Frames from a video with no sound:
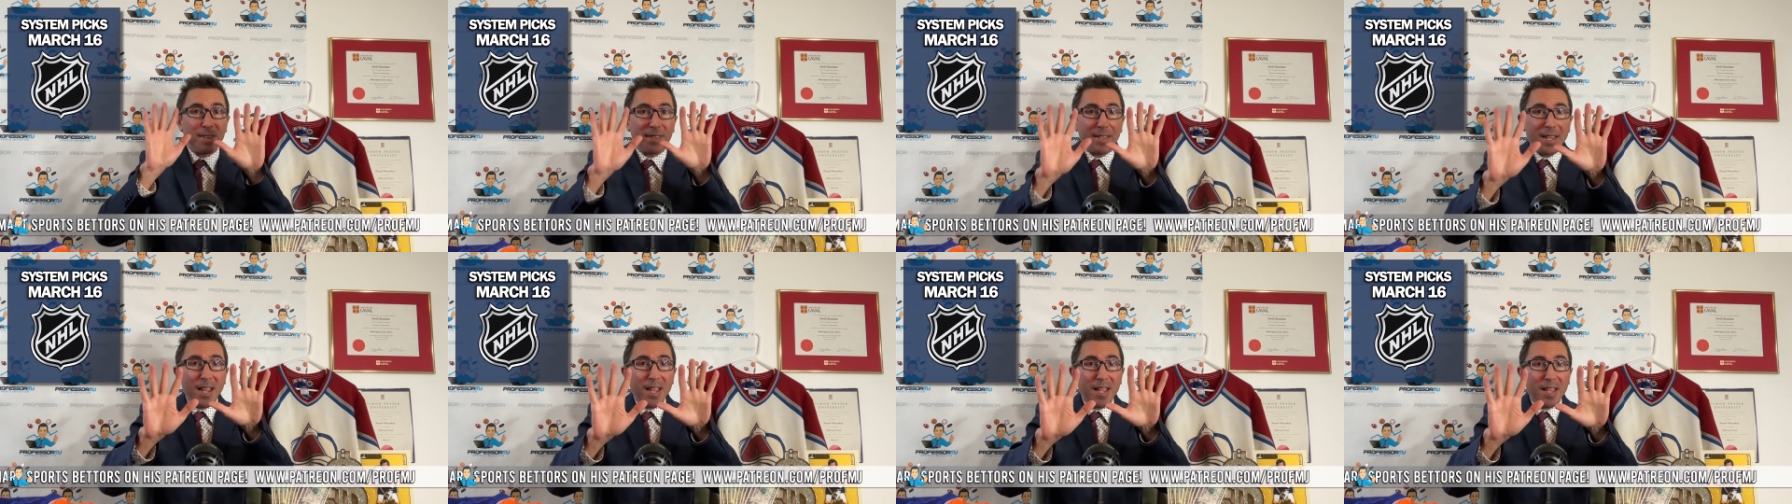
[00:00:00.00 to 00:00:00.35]

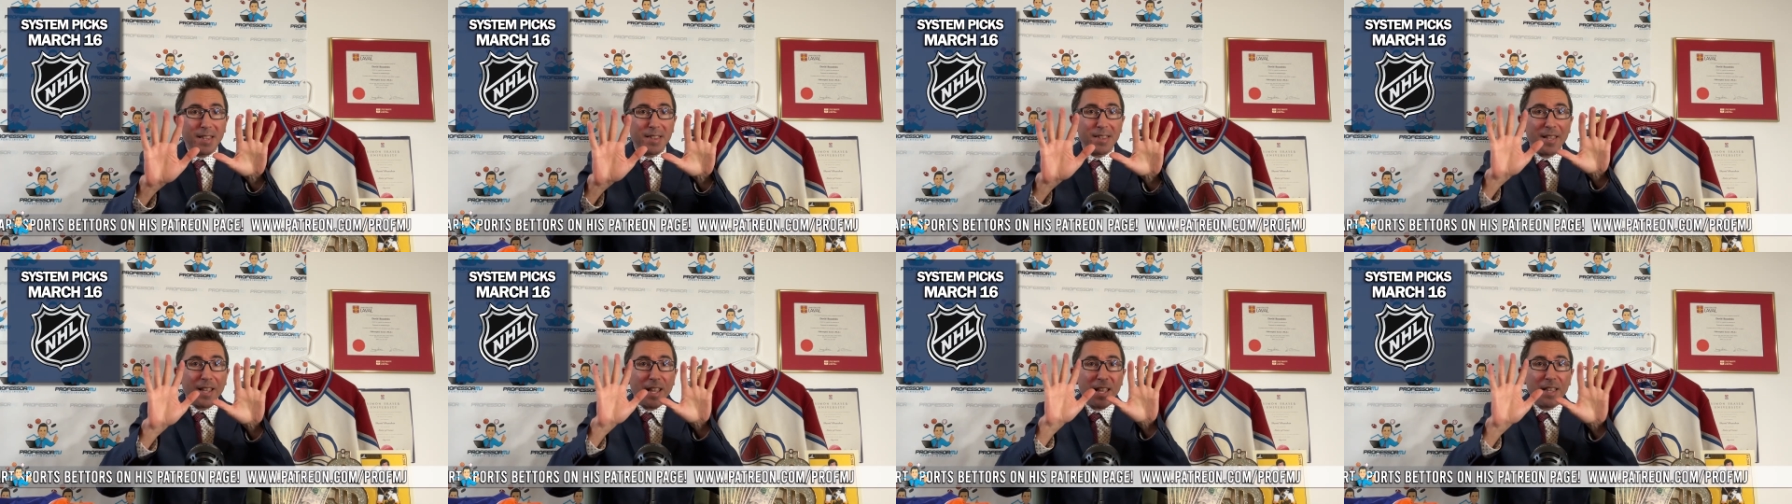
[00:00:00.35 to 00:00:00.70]

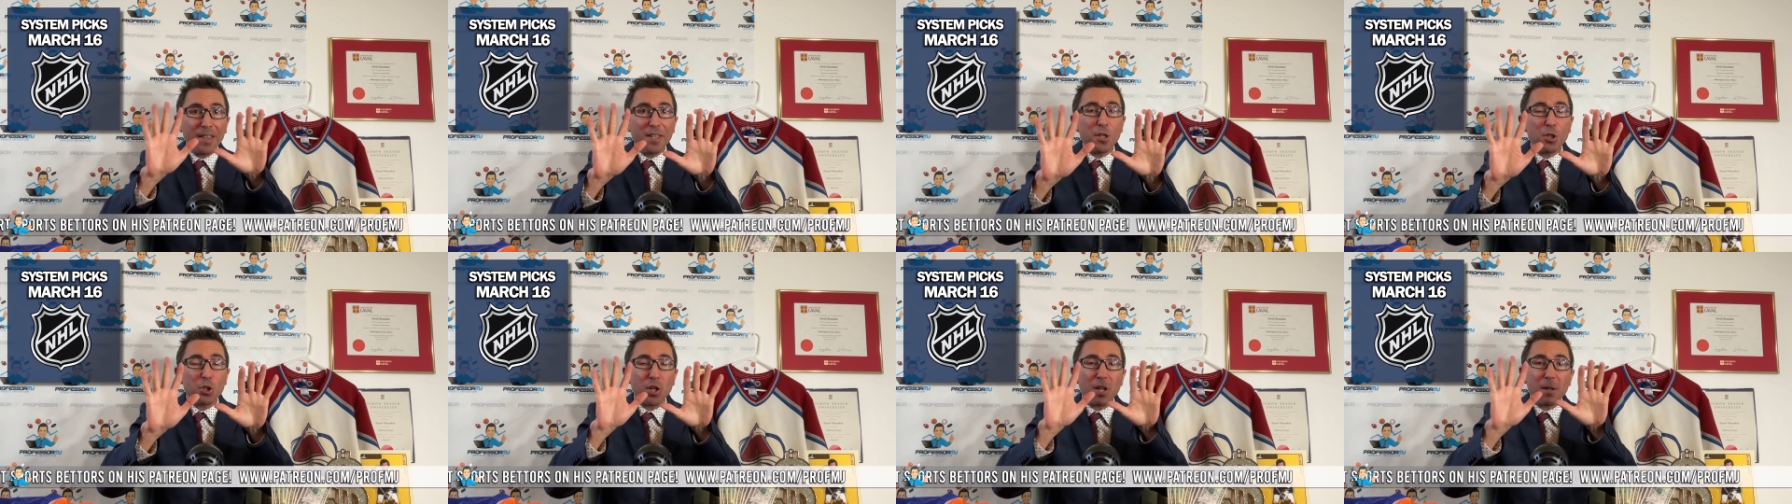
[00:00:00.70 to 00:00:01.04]
10
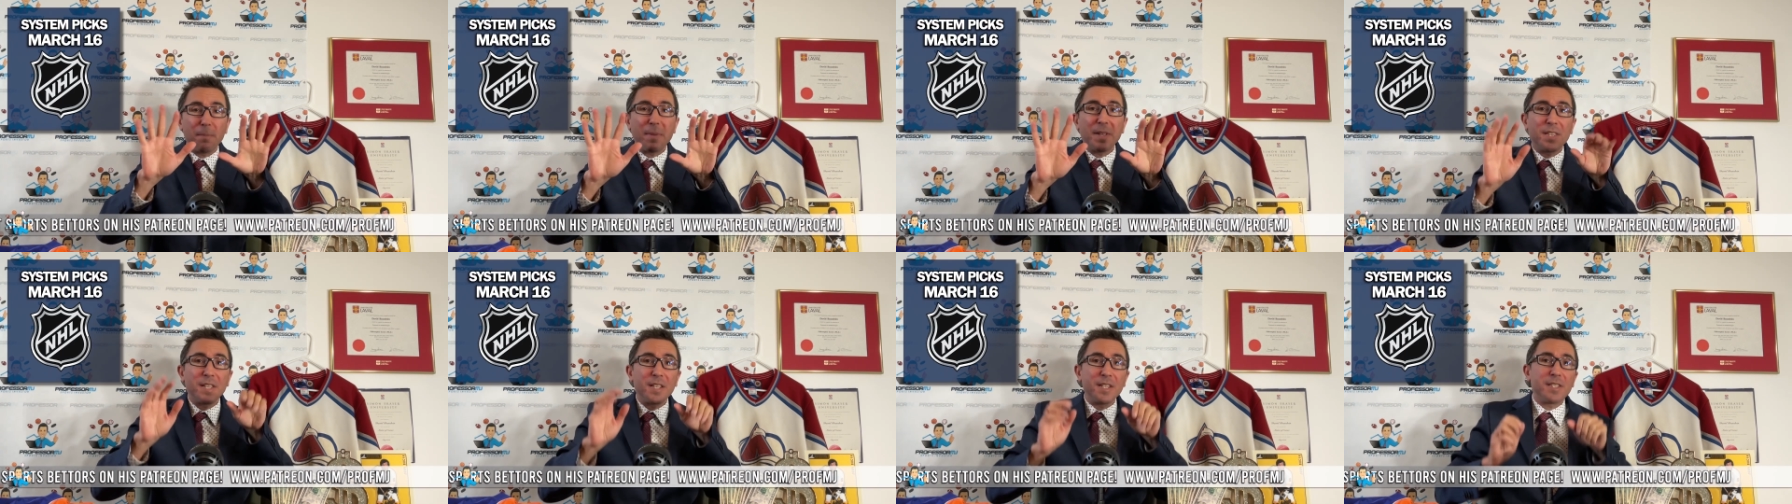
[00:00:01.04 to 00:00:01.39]
NHL
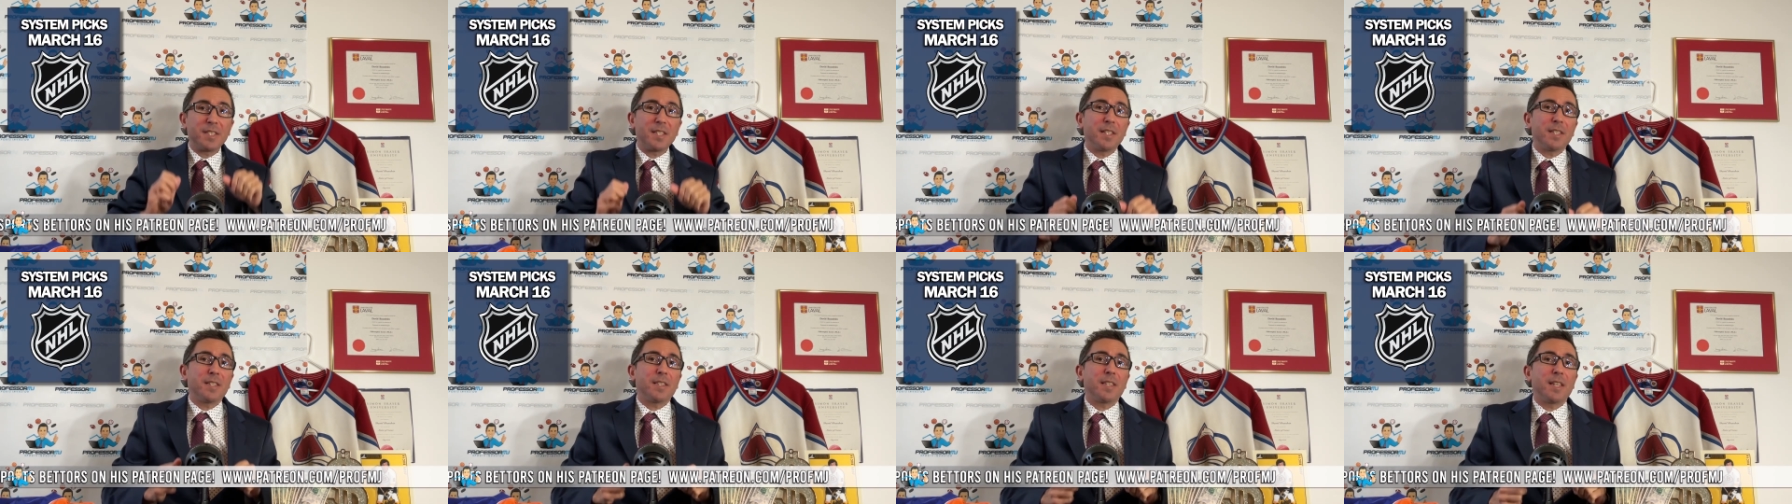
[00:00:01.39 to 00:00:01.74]
betting
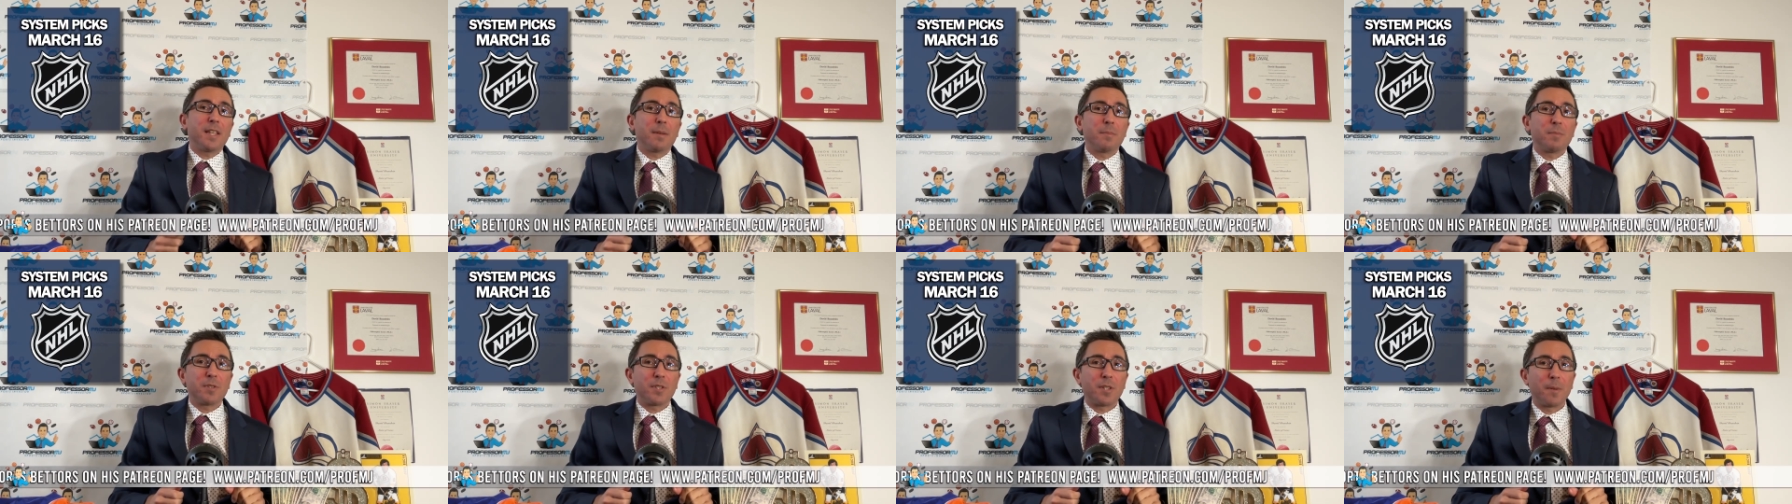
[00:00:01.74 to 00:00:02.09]

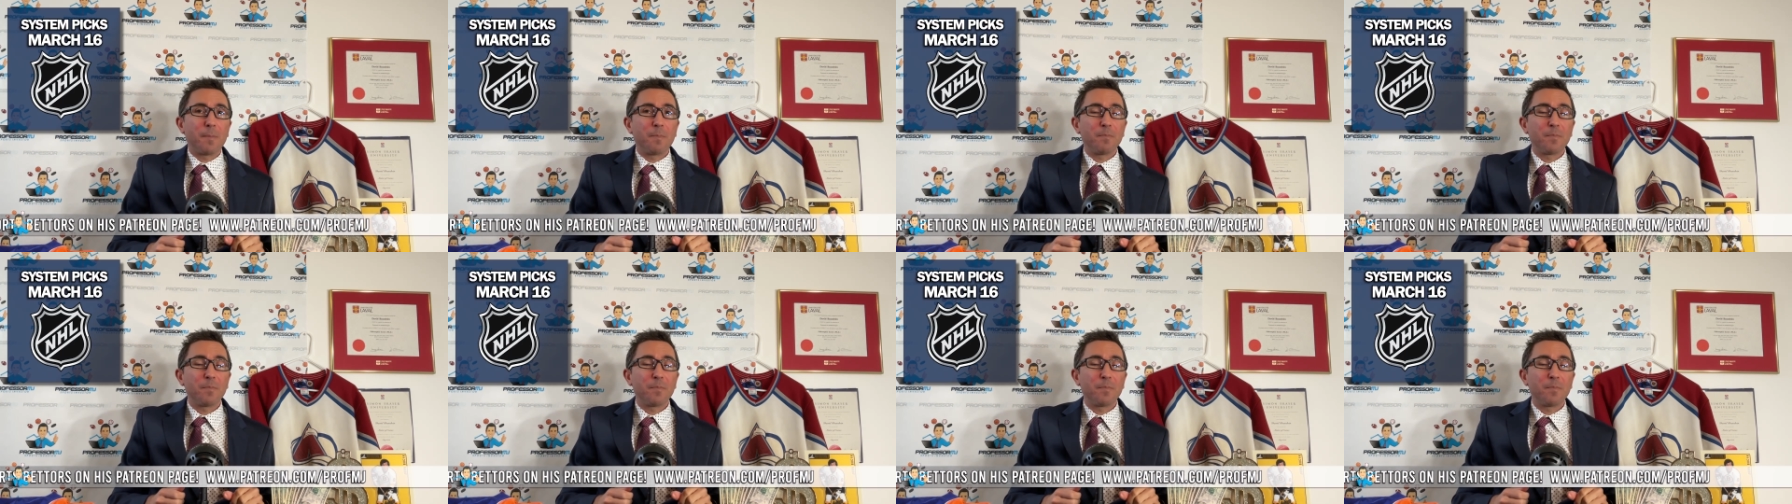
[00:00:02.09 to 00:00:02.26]
systems.